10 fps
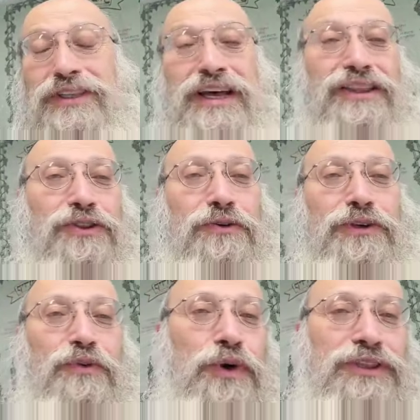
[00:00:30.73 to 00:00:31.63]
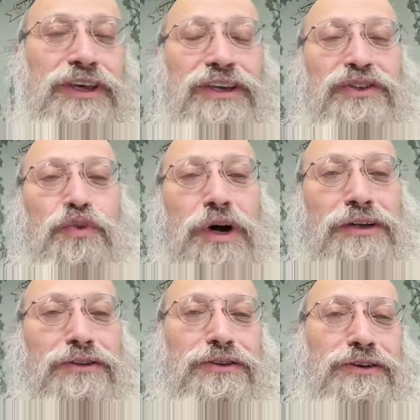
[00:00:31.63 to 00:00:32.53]
not knowing what day is
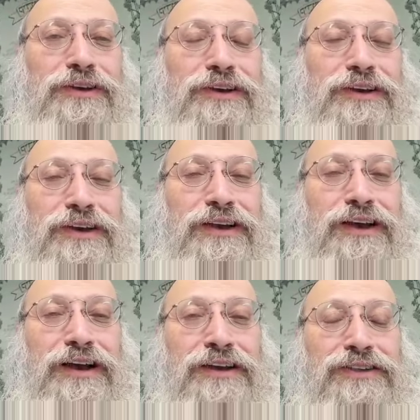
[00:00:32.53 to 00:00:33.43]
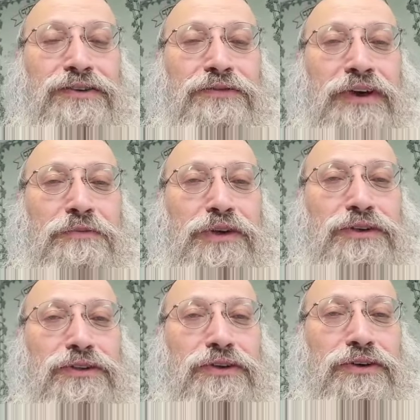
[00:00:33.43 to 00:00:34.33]
what, as the
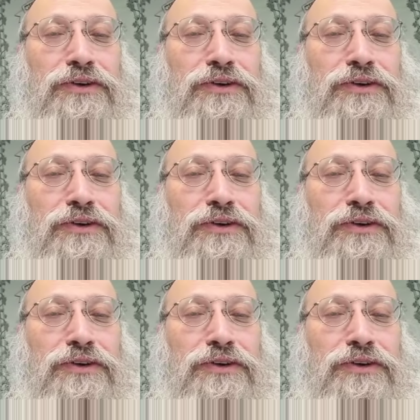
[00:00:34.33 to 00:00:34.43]
famous